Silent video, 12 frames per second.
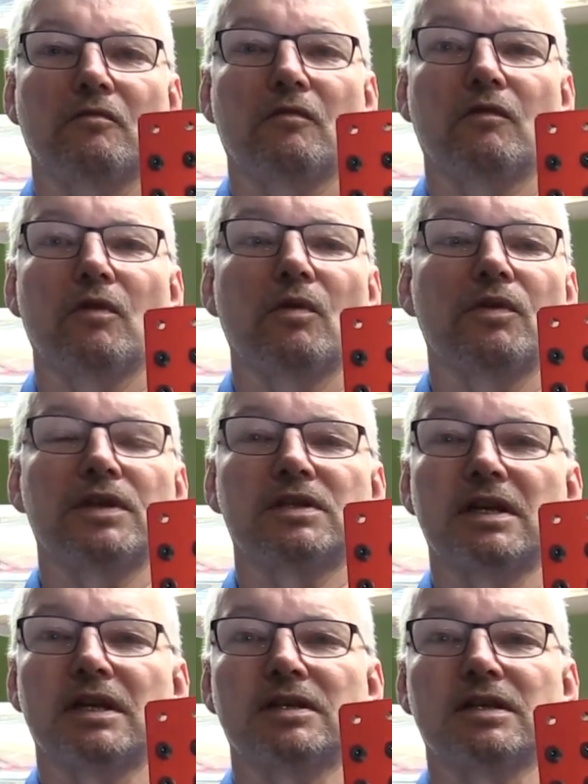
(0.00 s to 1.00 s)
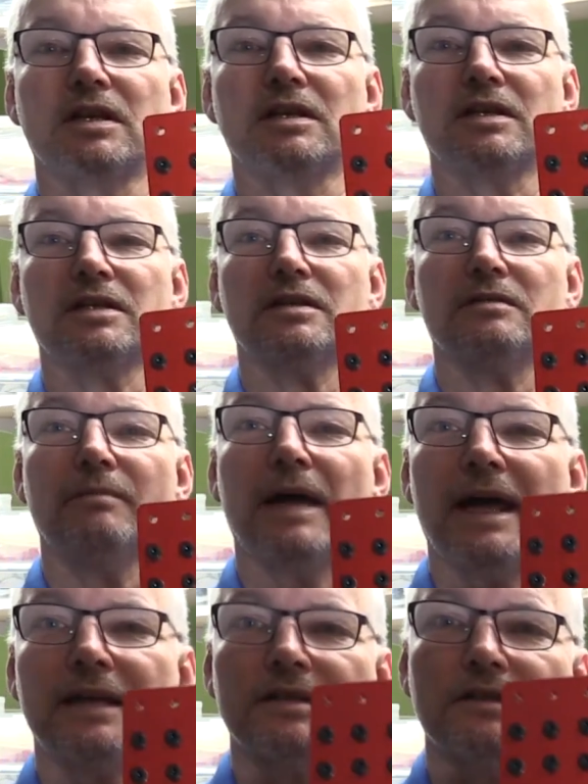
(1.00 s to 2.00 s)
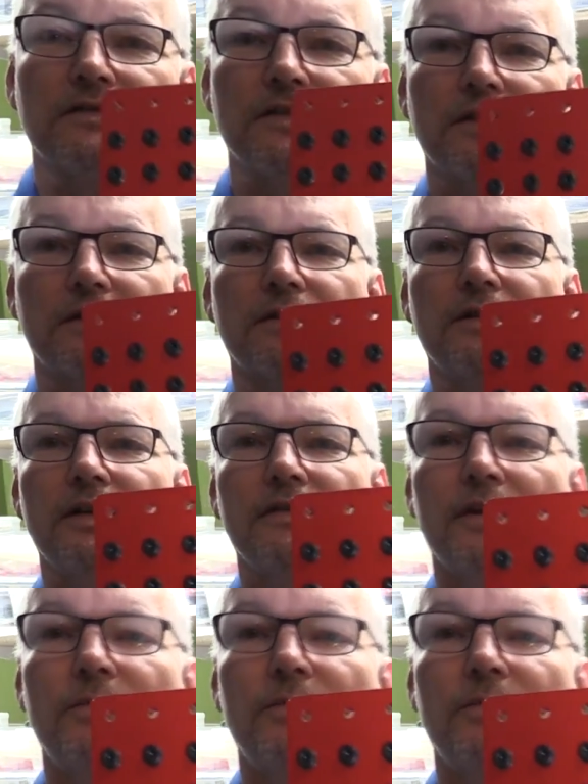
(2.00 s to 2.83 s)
for the CNC. This is massive, right? If